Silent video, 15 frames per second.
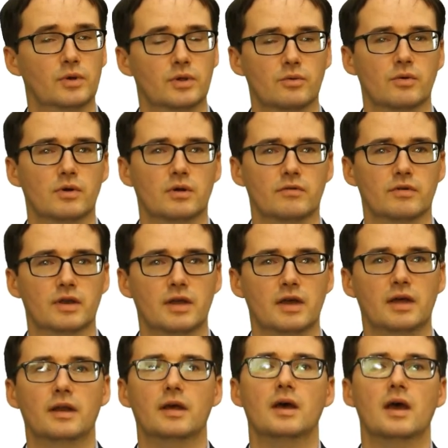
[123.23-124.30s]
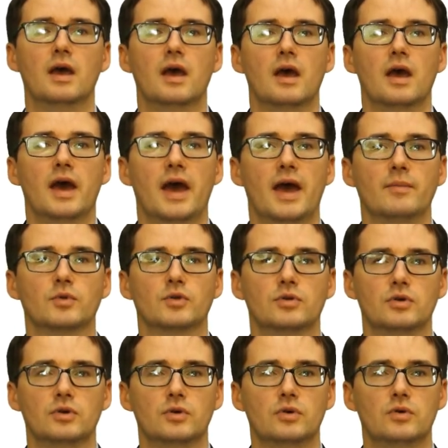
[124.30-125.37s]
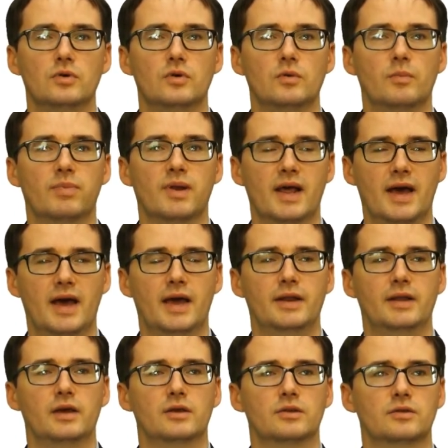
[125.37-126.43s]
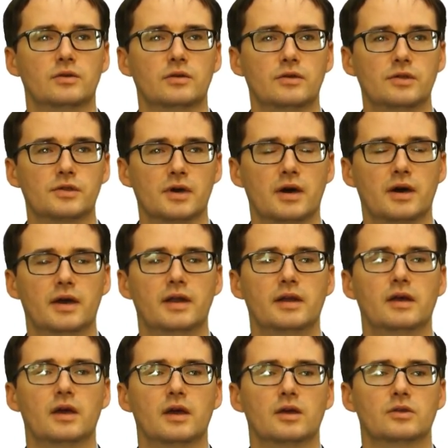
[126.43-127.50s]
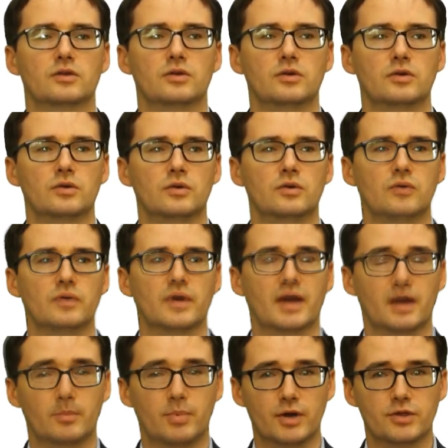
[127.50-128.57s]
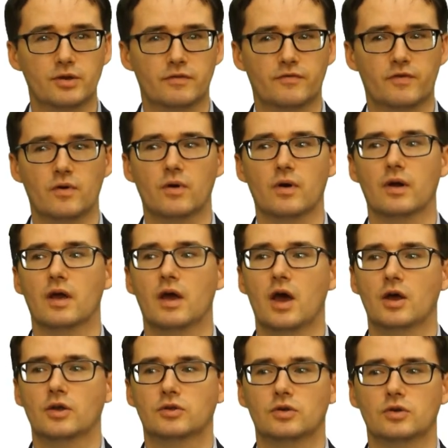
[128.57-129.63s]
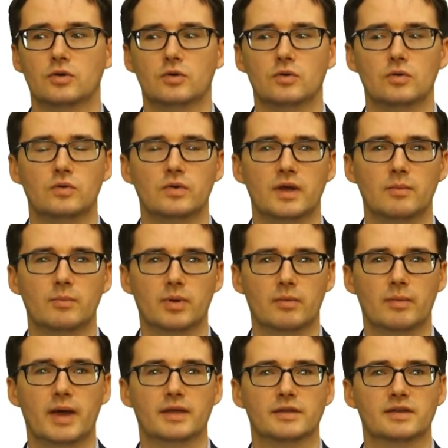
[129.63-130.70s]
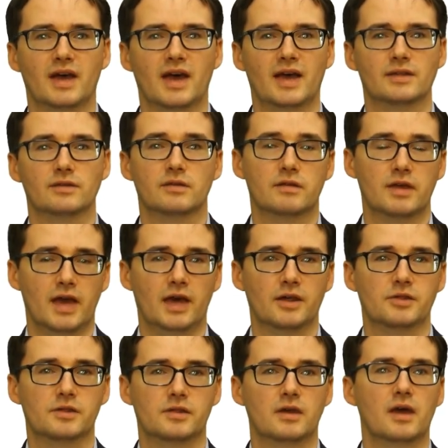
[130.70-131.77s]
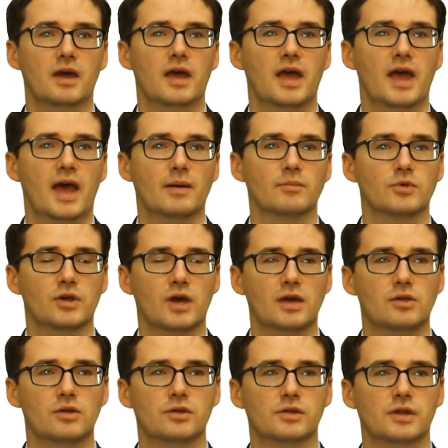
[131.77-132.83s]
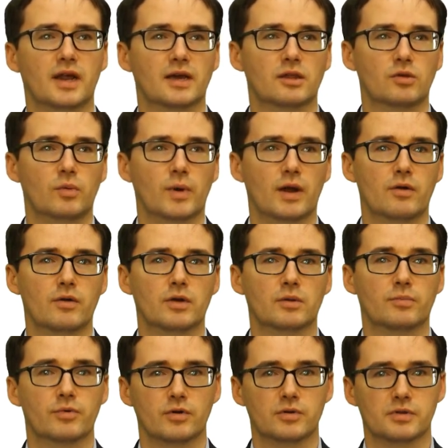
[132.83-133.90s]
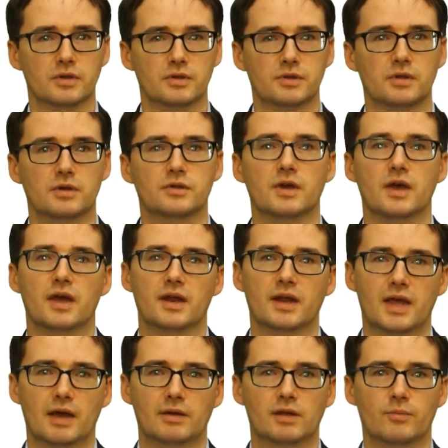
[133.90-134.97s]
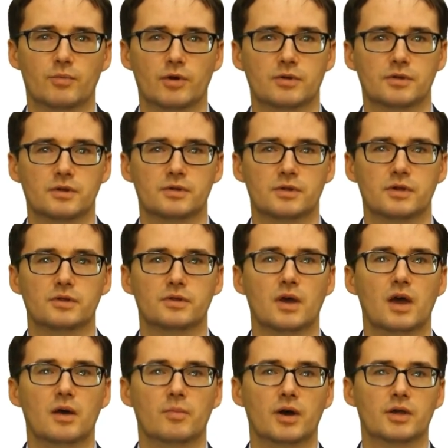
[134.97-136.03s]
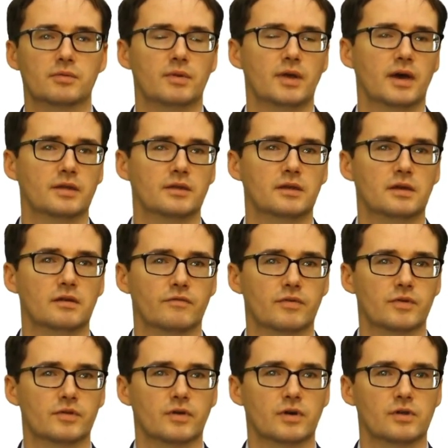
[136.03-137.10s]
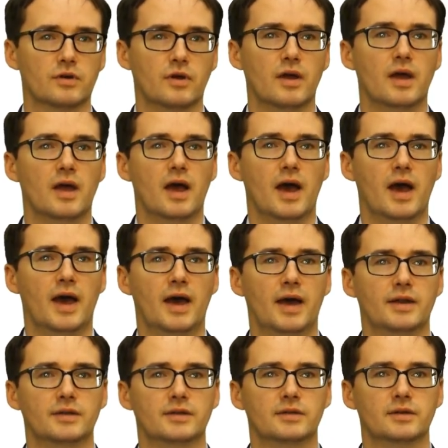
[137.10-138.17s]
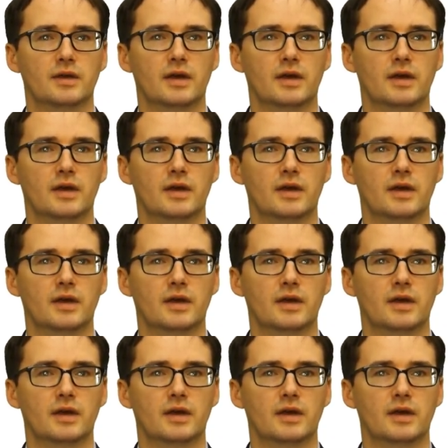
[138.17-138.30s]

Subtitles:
which we're already in, to plan, to design, to get a budget for, to implement and test changes in actuarial processes, accounting processes, possibly IT infrastructure, and